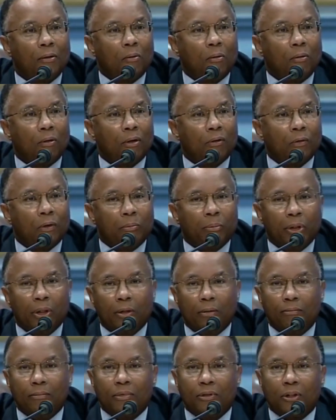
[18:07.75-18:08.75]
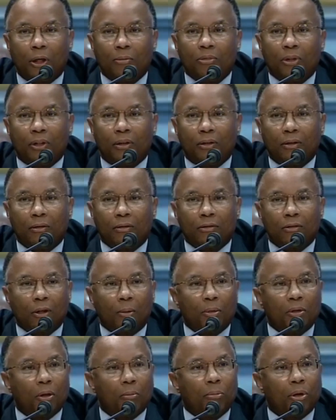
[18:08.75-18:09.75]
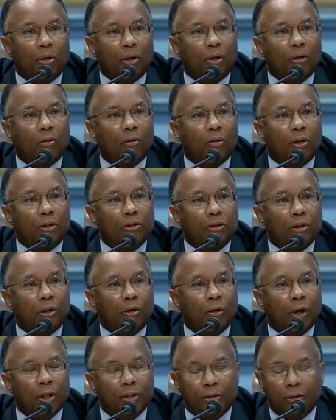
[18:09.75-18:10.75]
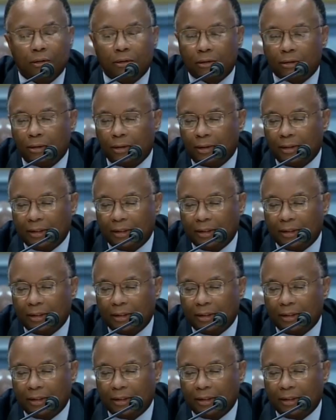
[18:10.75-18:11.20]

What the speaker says: where it would be subject to some of the political considerations